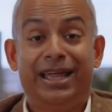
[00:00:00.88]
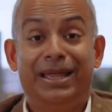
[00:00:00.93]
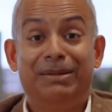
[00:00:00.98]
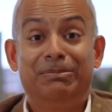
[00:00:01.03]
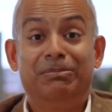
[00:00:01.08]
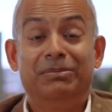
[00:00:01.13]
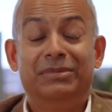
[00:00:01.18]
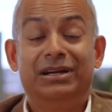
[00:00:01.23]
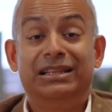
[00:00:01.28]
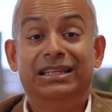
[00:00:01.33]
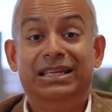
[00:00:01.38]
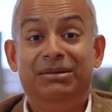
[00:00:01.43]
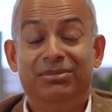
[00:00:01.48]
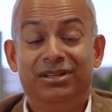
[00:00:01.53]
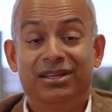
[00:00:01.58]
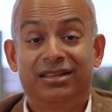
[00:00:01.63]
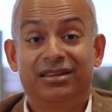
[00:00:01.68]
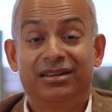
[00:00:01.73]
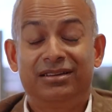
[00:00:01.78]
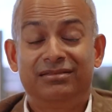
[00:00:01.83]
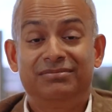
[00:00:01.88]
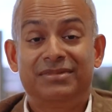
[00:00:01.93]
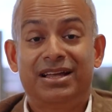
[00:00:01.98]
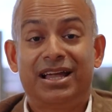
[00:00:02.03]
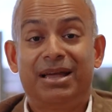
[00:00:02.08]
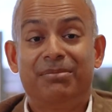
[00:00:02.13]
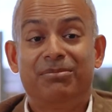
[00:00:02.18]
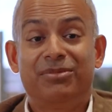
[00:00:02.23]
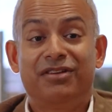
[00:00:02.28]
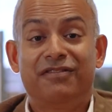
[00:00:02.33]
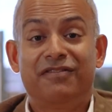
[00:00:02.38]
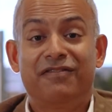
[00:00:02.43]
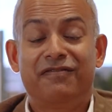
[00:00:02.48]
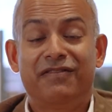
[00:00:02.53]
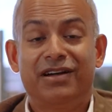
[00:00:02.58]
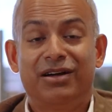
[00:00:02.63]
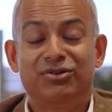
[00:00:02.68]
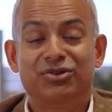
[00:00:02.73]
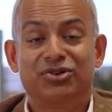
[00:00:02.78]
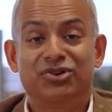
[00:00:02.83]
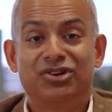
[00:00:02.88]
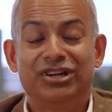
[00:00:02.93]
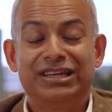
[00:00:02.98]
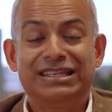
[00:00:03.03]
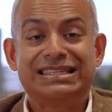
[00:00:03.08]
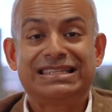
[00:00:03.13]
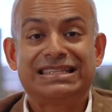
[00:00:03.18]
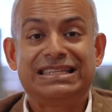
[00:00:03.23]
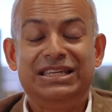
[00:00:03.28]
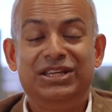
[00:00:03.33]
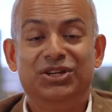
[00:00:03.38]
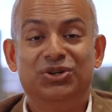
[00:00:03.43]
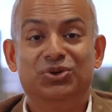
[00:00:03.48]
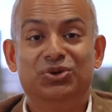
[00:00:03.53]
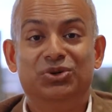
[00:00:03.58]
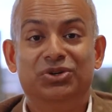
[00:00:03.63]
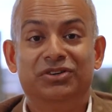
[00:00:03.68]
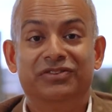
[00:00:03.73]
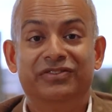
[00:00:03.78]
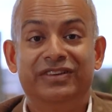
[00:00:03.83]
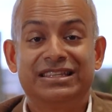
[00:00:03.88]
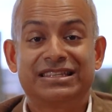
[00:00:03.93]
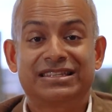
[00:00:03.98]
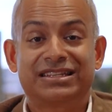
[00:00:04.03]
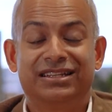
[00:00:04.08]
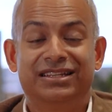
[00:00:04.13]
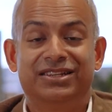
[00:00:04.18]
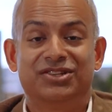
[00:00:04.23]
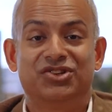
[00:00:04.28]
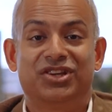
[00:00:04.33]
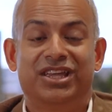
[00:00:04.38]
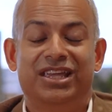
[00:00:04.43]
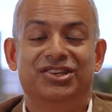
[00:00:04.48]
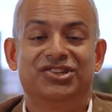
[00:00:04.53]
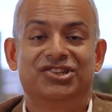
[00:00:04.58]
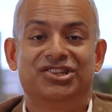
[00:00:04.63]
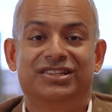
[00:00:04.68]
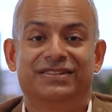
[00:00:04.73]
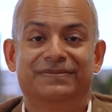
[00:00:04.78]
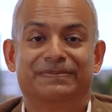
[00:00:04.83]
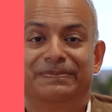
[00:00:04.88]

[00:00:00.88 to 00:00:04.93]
am Alim Ladha. I'm the founder and CEO of Instill Education.